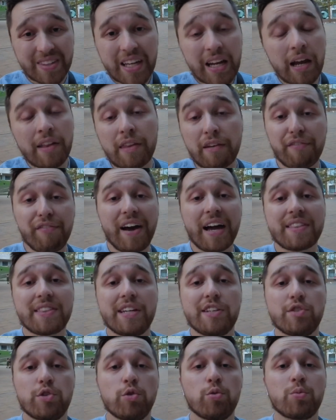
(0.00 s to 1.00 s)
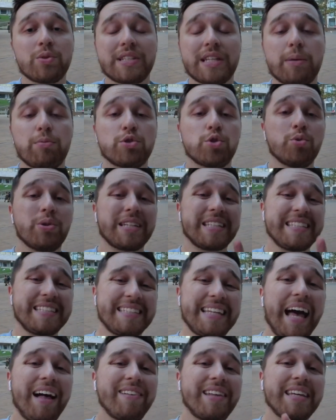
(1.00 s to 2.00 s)
And the fact that Dune was able to
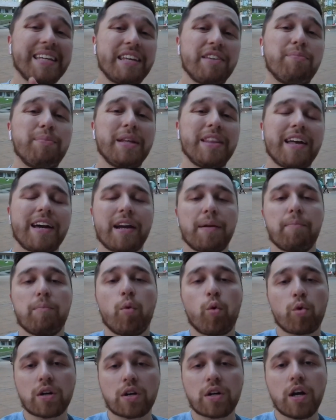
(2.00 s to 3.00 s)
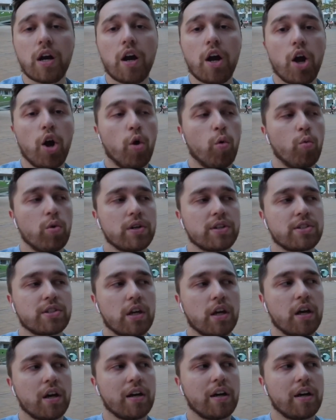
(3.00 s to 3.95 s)
excel and give me that and more was,